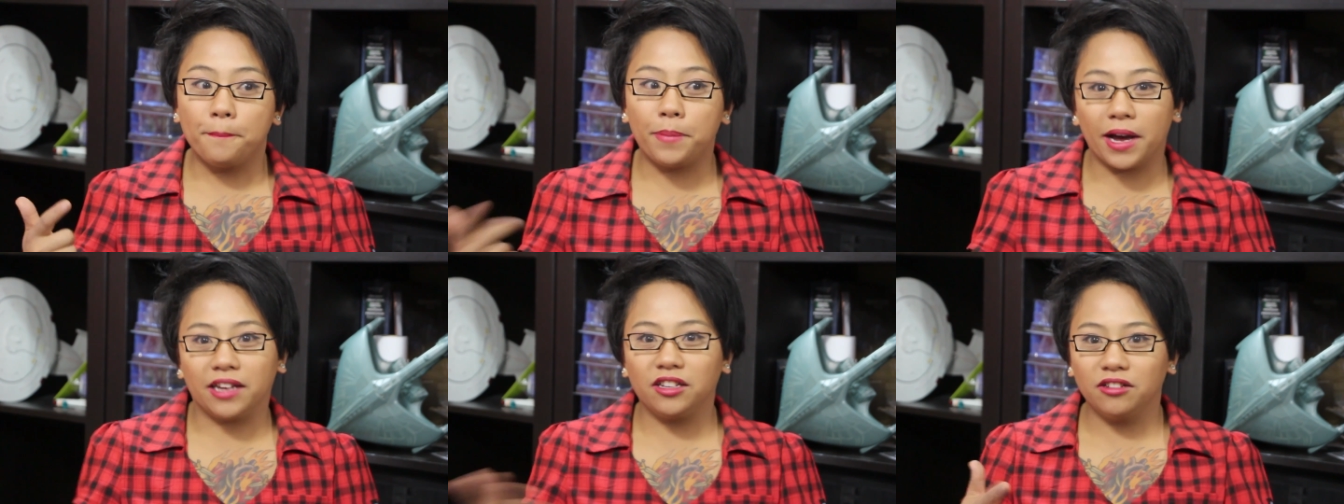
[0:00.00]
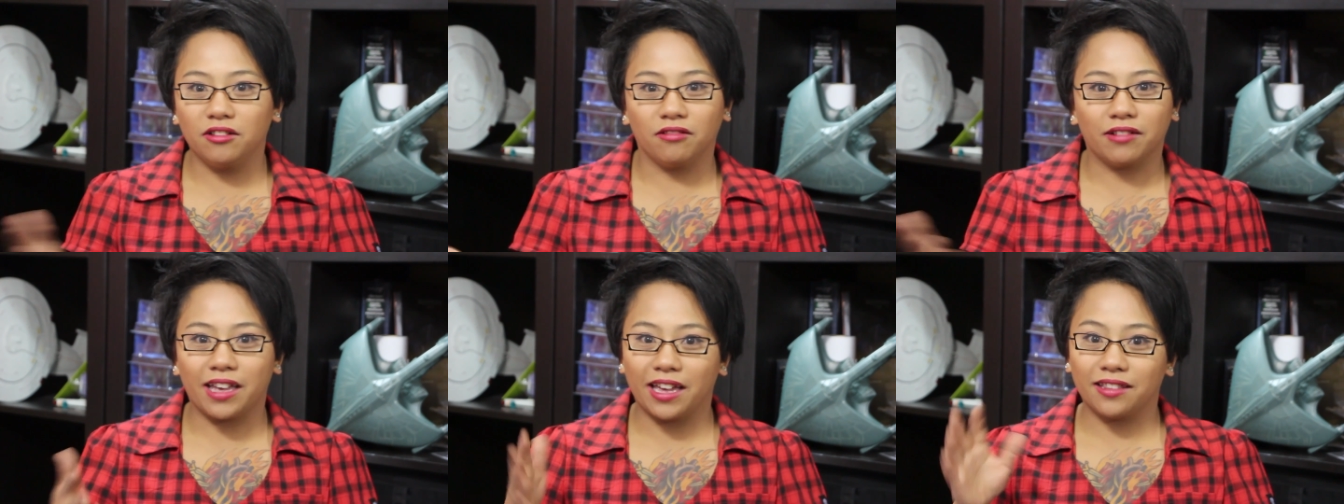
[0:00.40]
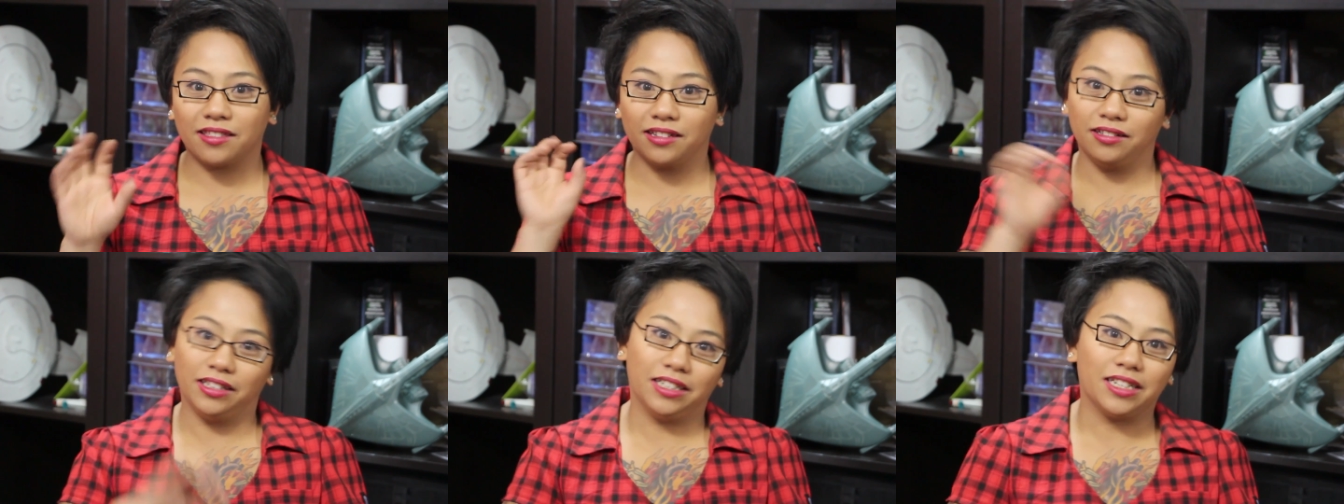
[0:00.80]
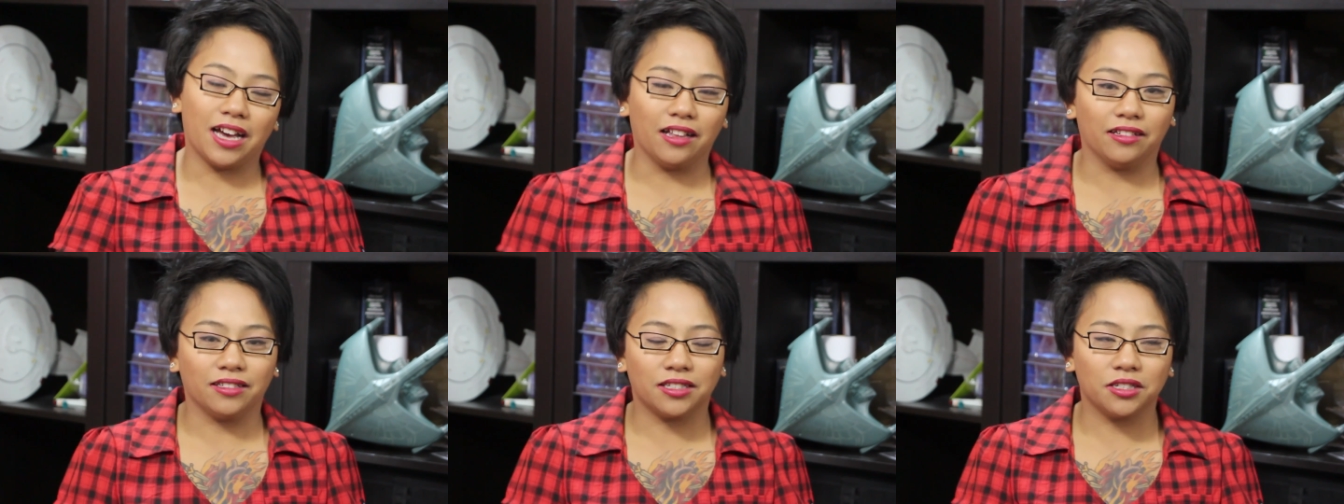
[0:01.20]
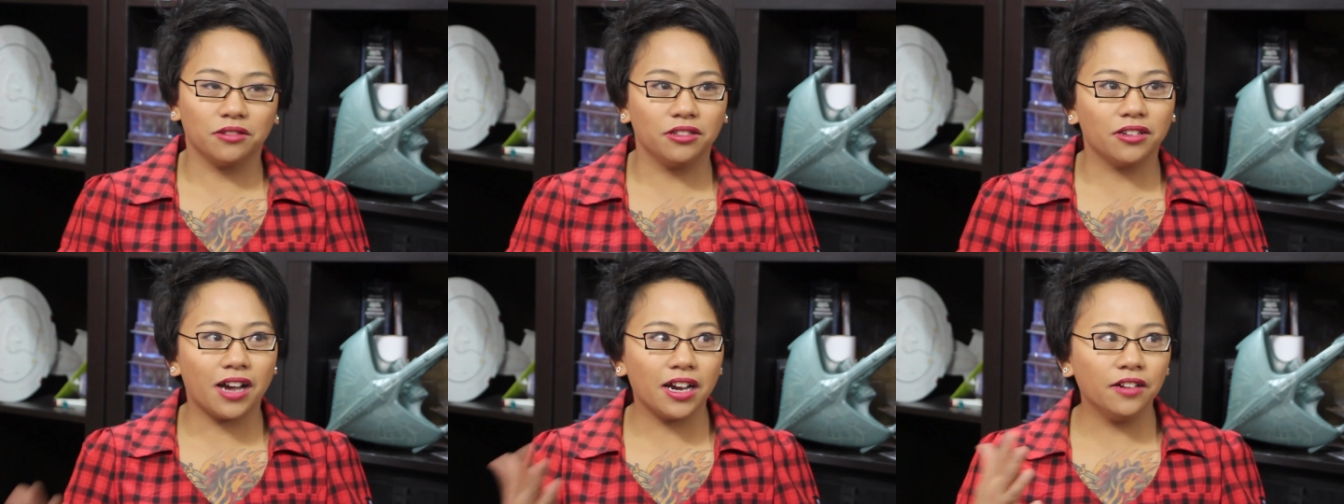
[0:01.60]
but you don't get the elite talent, so
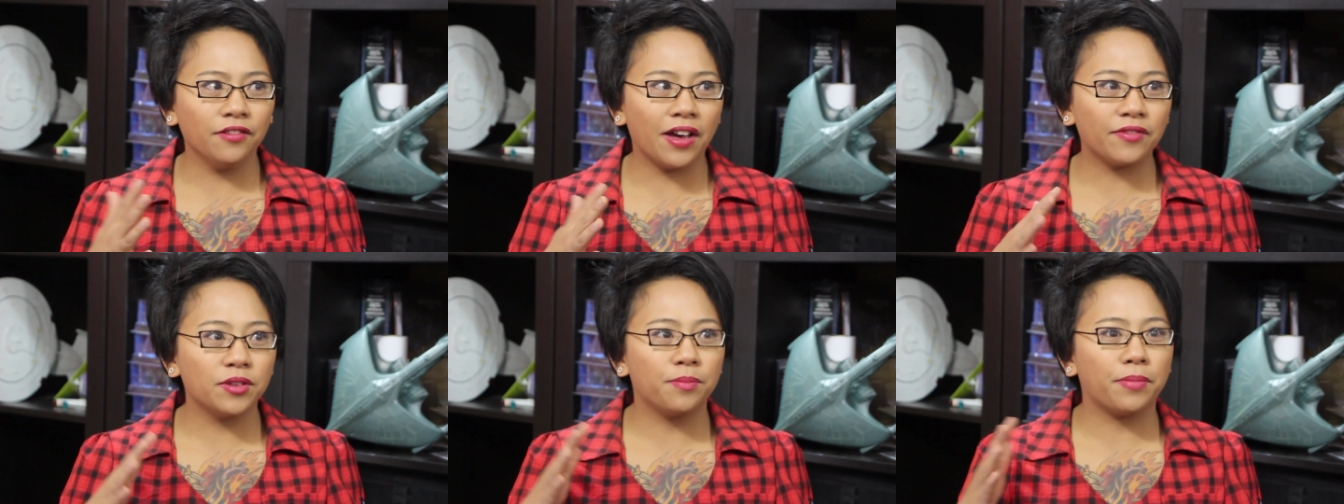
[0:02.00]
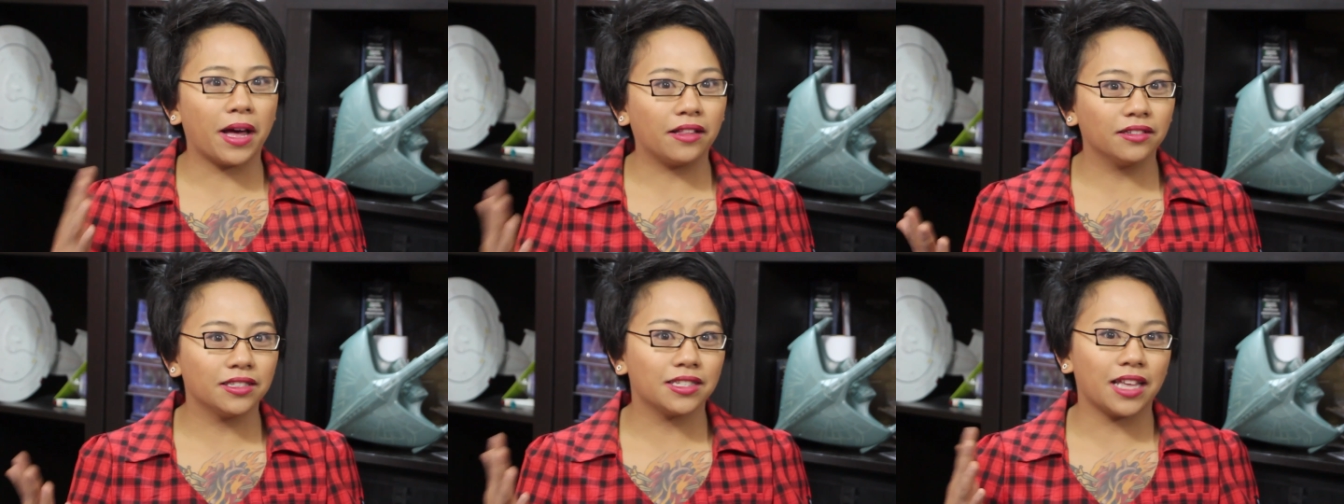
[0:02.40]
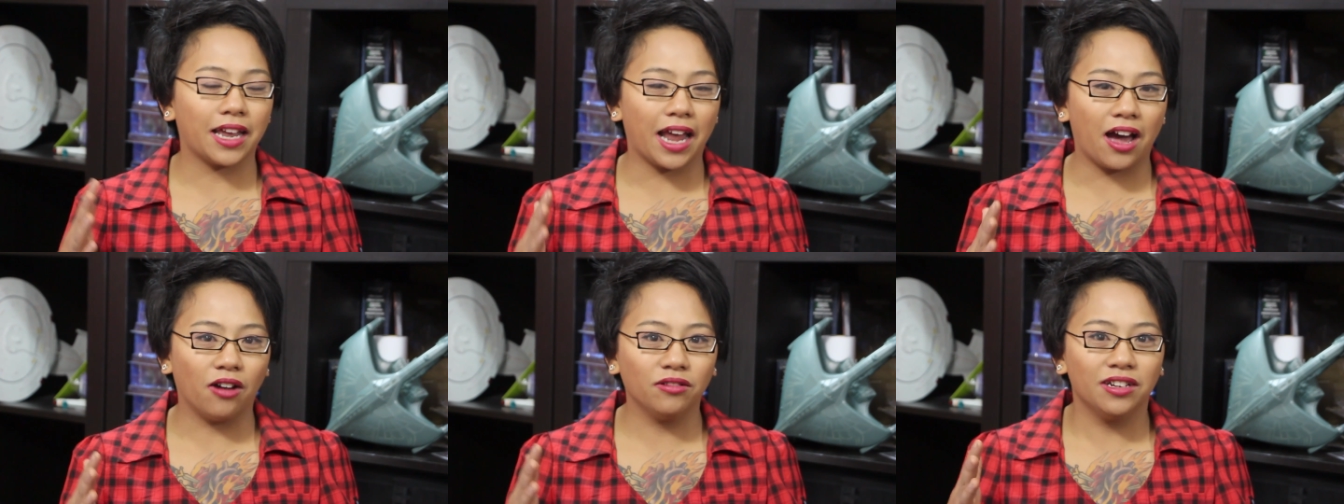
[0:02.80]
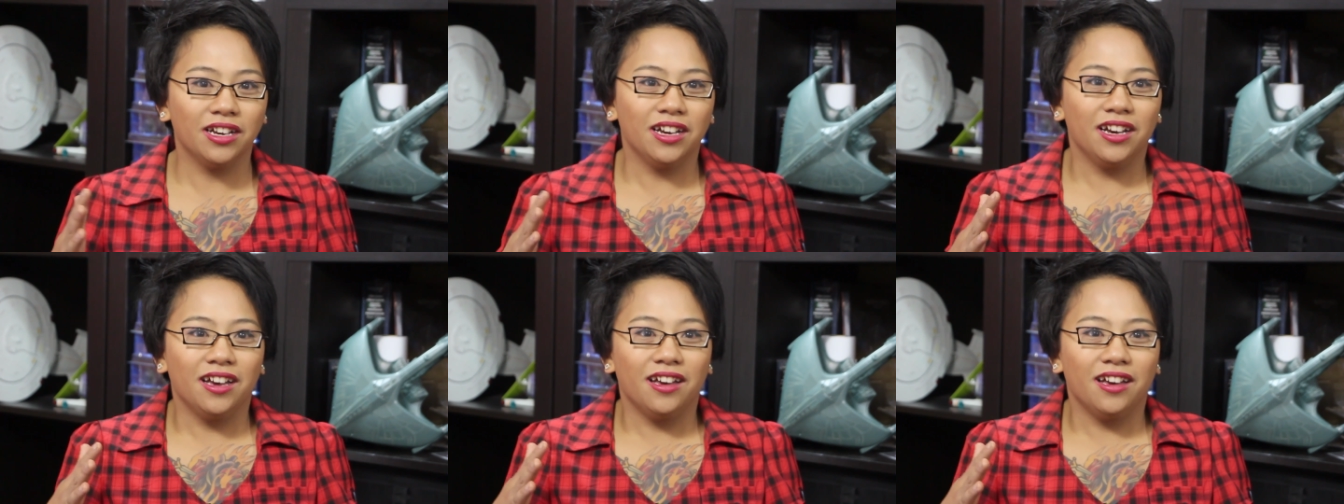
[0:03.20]
you kind of have to balance that out.